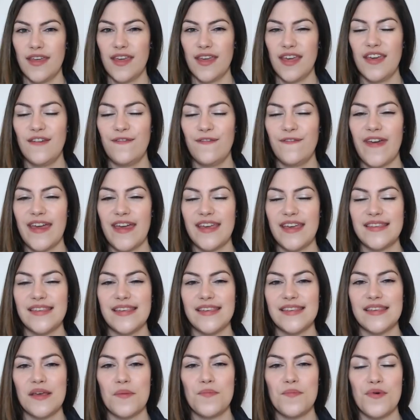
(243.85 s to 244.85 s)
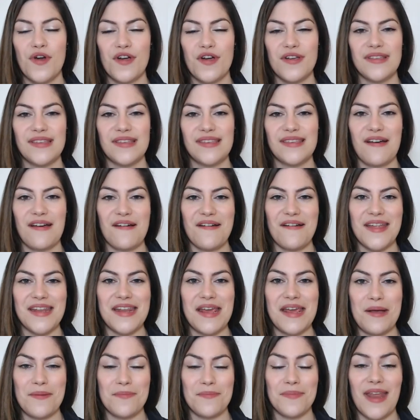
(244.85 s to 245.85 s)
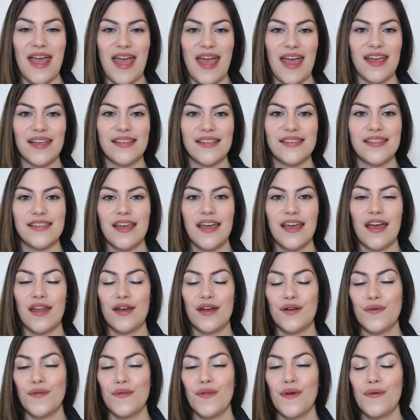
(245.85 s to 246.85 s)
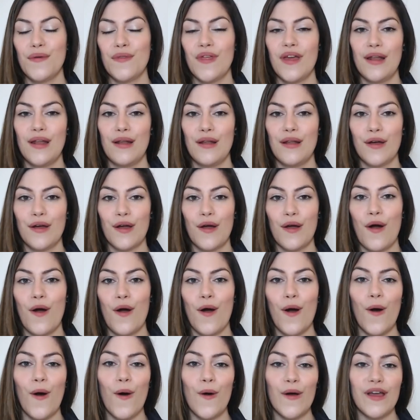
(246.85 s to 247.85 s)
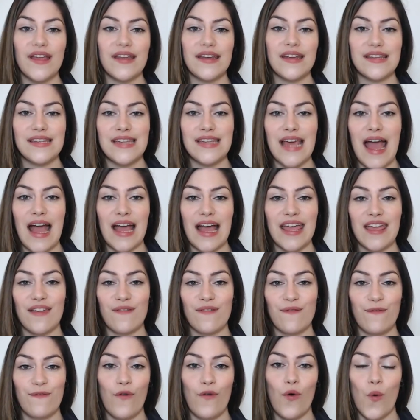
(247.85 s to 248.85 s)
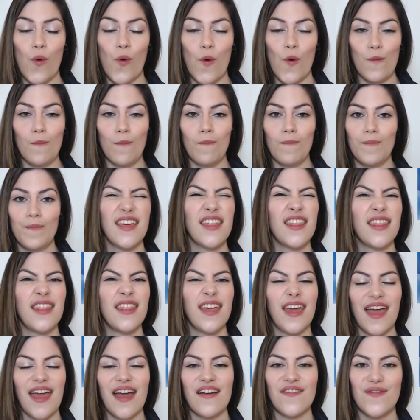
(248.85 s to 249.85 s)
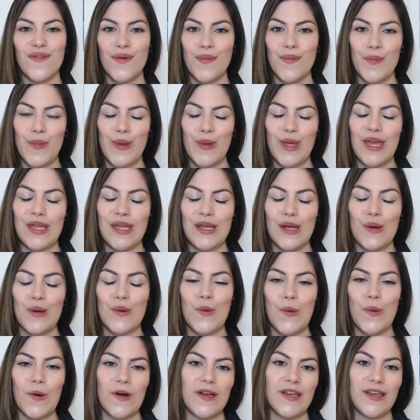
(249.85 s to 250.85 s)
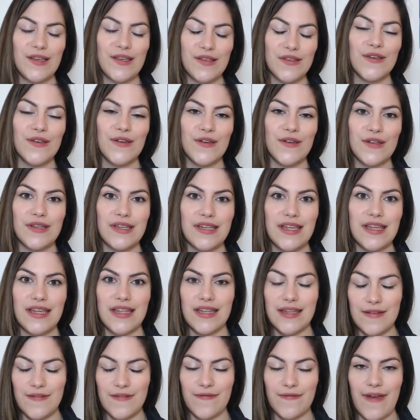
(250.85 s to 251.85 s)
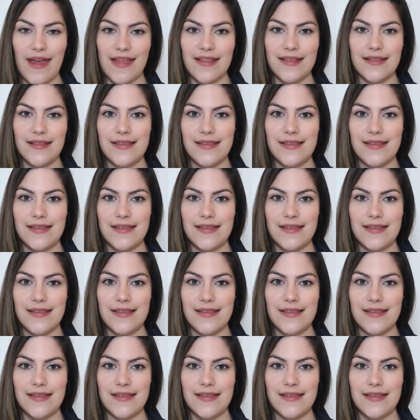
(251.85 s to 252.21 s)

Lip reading: He faces a Brighton side up next, and although they look hot in attacking form, they haven't been quite as good in defence.